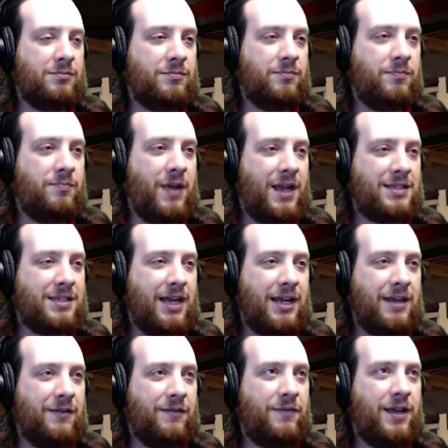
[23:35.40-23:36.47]
Best I
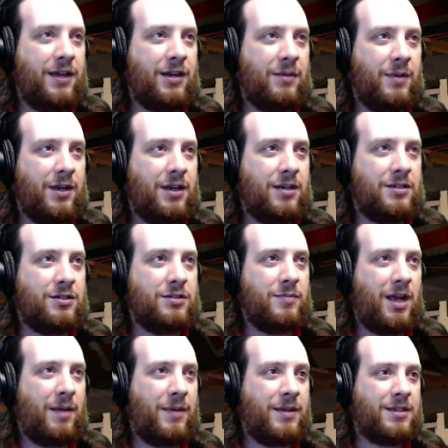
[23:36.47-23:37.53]
can figure because there's
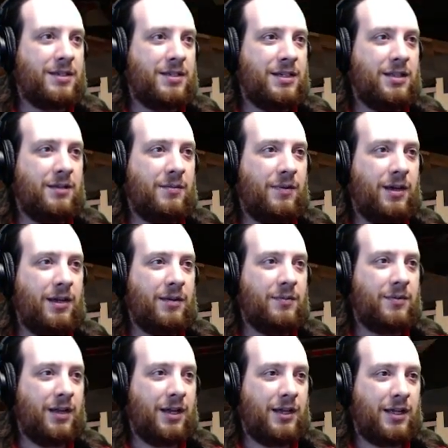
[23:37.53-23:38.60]
mob essence in the pipe,
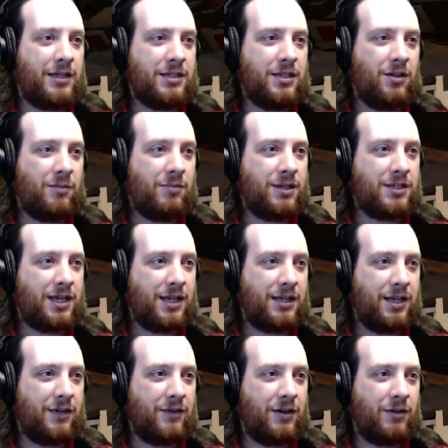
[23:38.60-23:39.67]
and that's the only place I
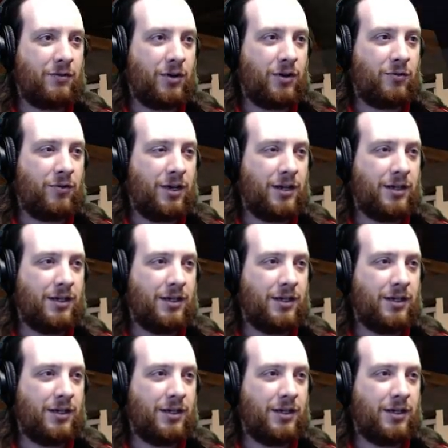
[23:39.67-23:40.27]
can think of where it went.